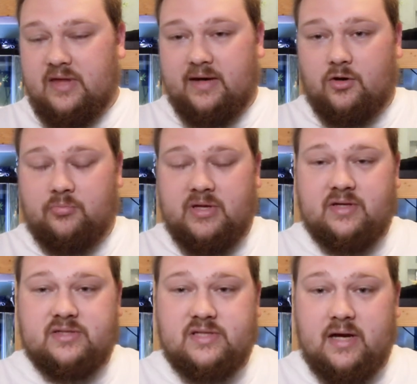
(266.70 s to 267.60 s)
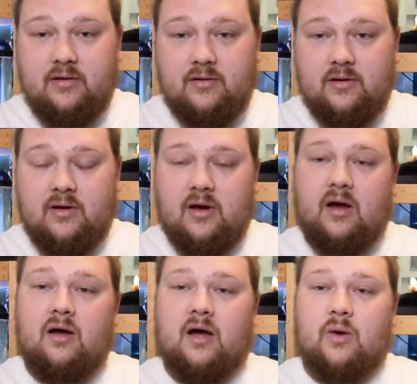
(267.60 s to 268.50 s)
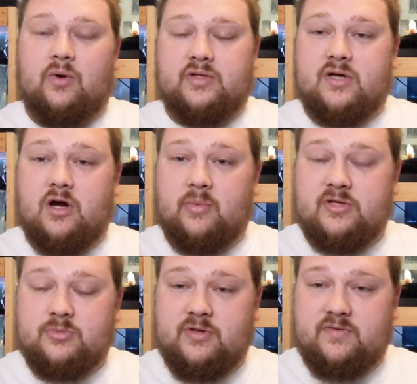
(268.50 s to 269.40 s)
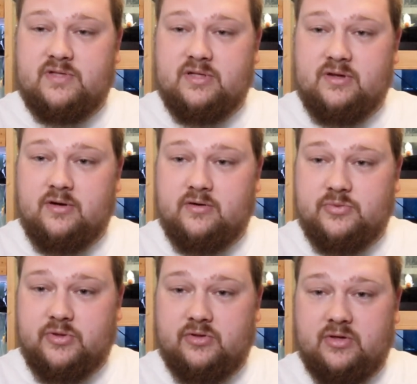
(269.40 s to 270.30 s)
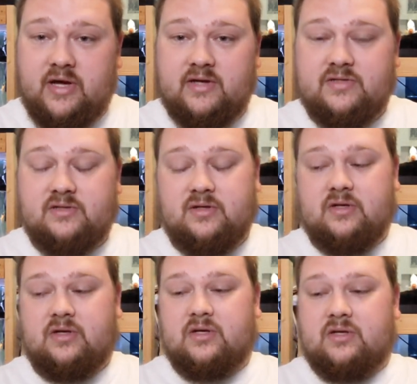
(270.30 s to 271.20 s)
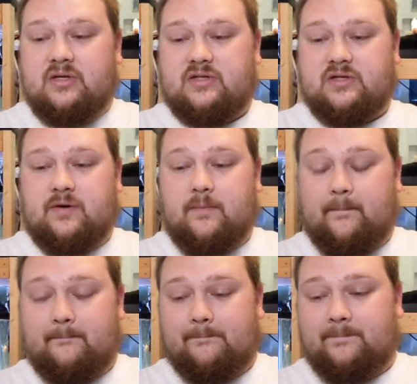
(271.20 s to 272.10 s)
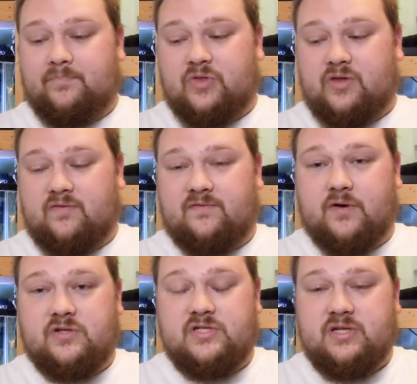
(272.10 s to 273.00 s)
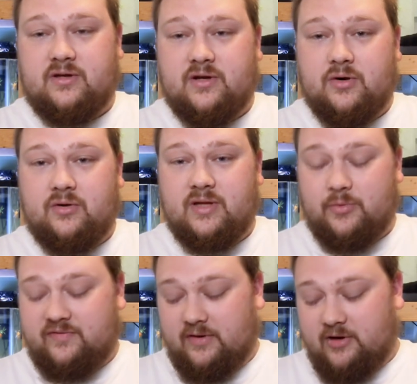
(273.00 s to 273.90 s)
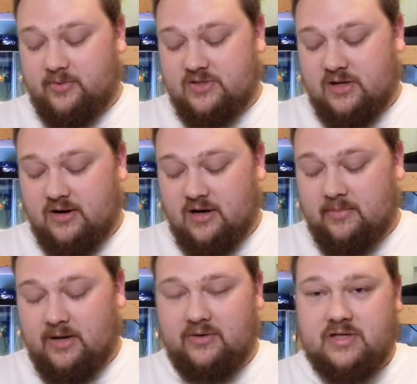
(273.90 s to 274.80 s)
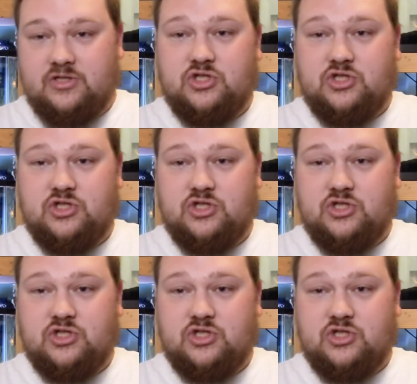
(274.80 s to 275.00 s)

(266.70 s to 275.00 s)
that all being said, I want to talk about some different silicones with you guys. So, the first silicone that we've already been talking about is